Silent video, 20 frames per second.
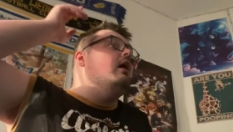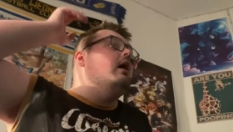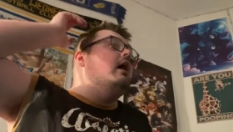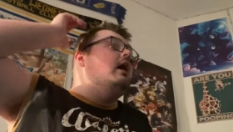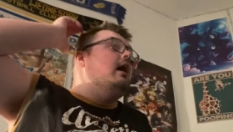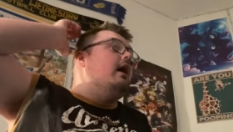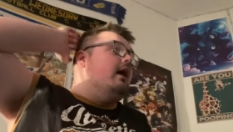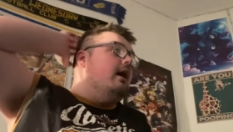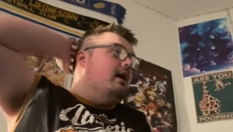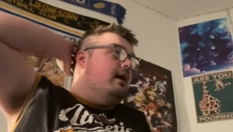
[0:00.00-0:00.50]

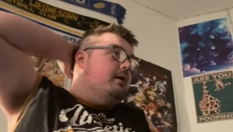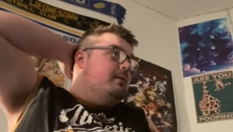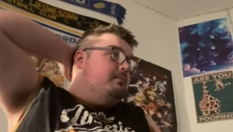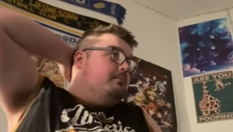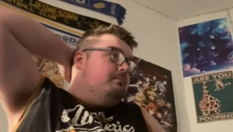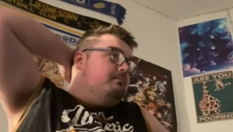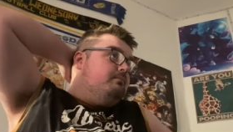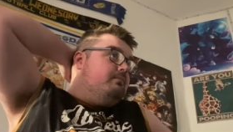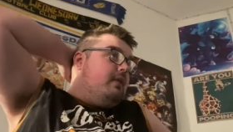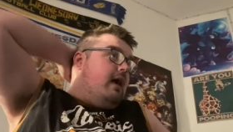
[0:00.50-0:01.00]

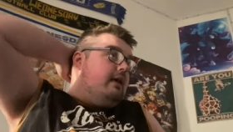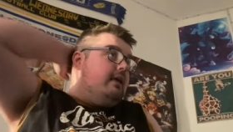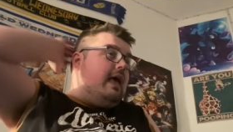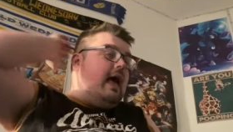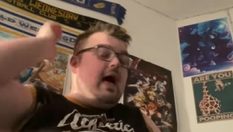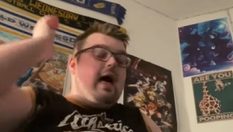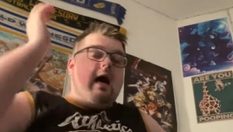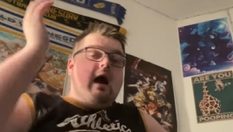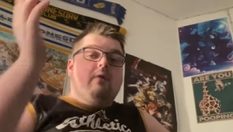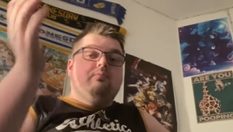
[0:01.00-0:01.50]
Um,
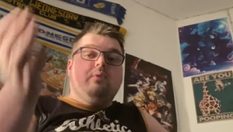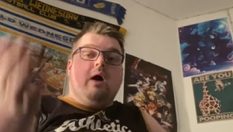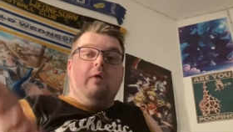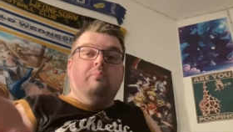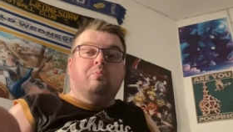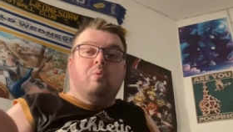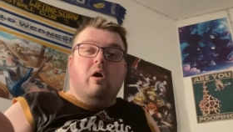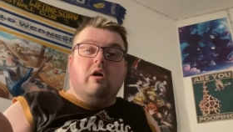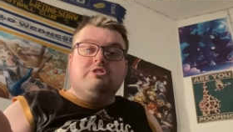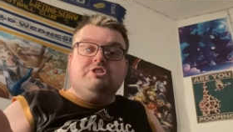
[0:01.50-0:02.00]
yeah, I've I've
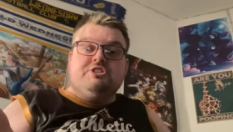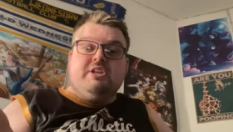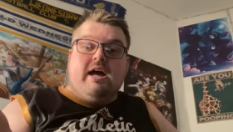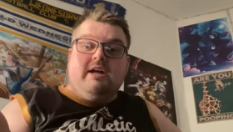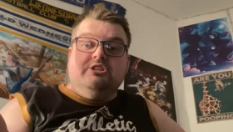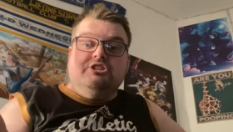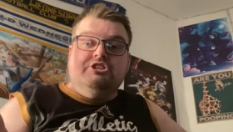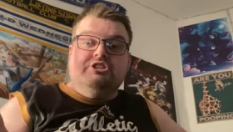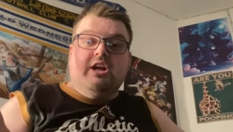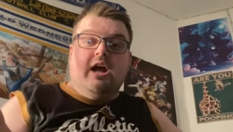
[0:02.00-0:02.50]
watched
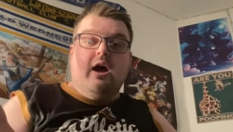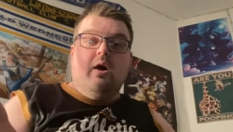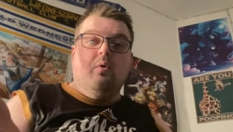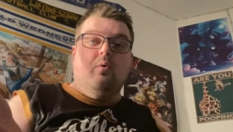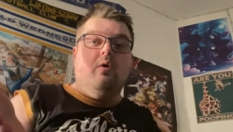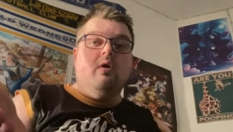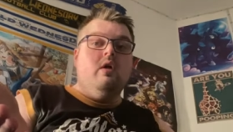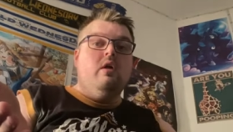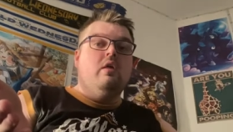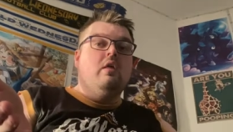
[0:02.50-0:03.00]
that
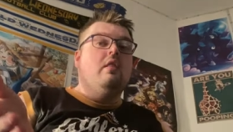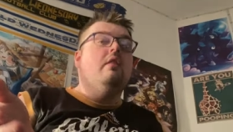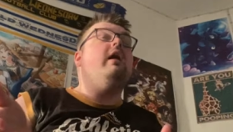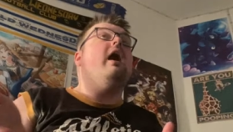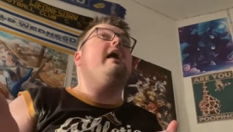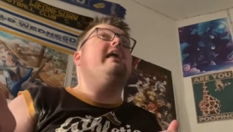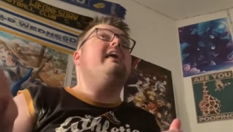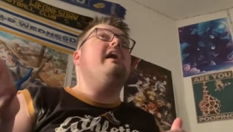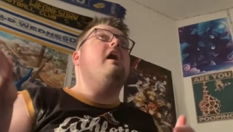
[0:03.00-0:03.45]
show like